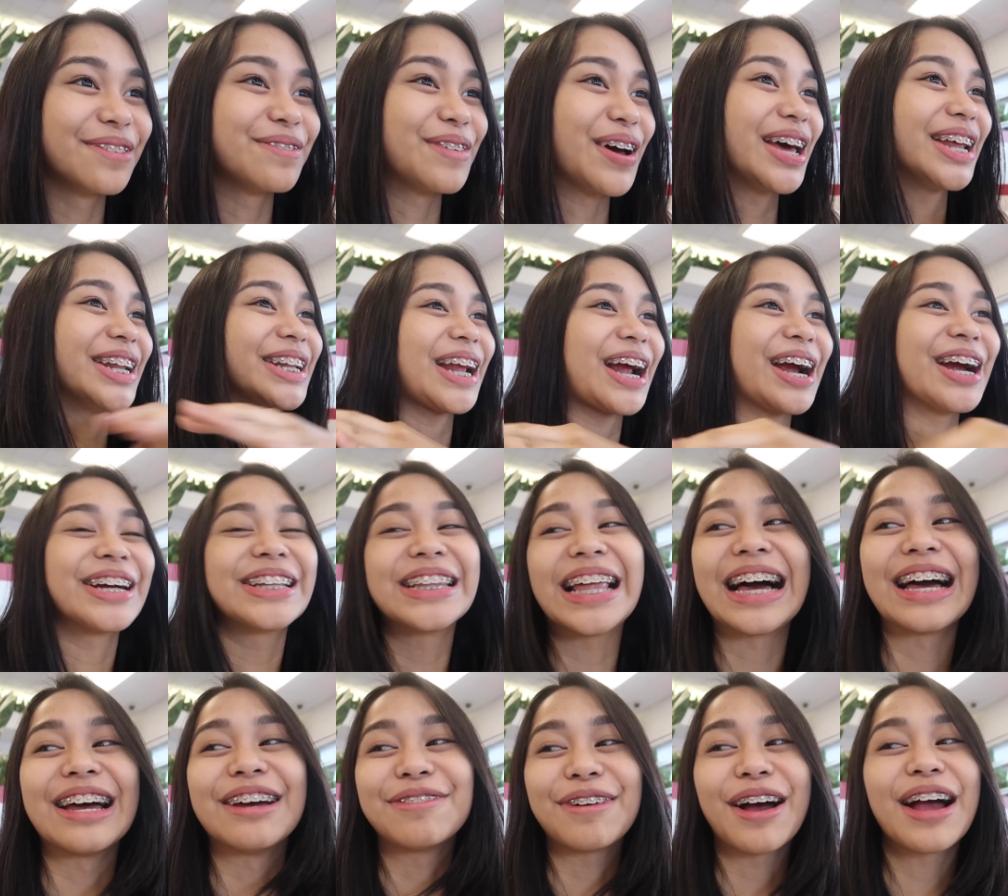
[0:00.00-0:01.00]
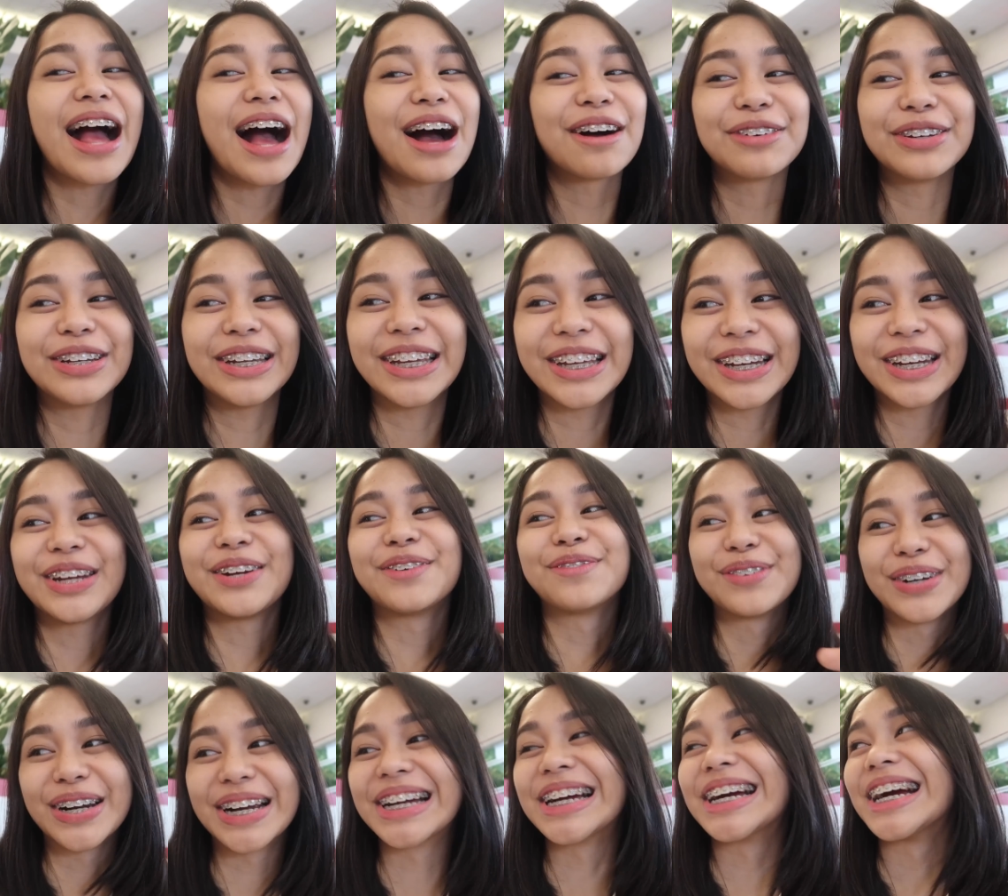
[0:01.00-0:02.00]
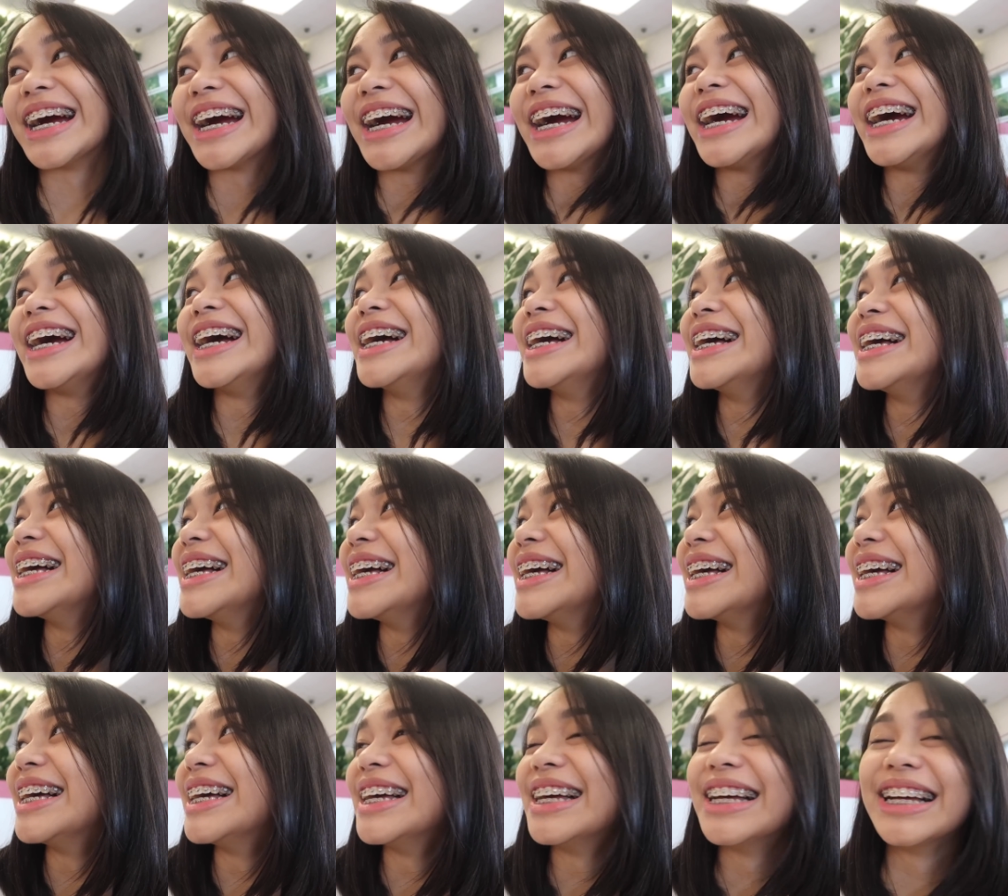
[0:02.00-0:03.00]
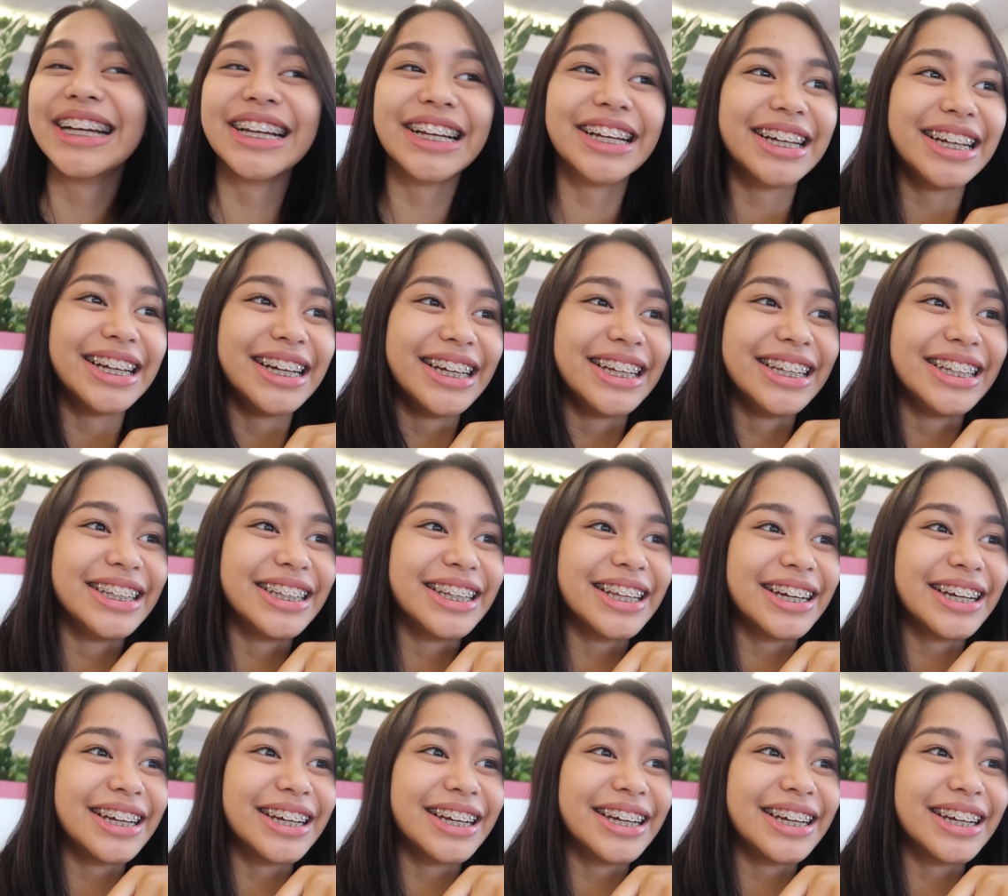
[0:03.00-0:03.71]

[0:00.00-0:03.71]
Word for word: My entire life, I haven't eaten a burger. That's bad.